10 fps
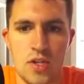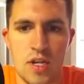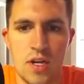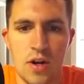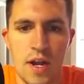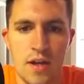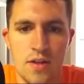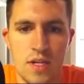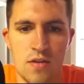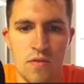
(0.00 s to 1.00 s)
send your
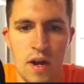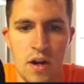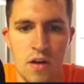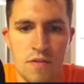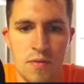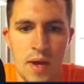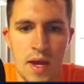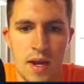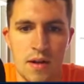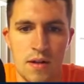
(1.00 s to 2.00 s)
hounds in right off the
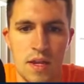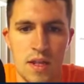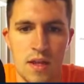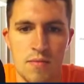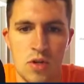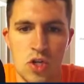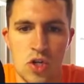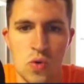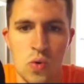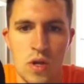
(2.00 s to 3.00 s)
bat and get them
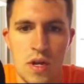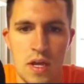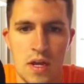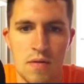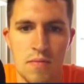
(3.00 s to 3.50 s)
destroyed and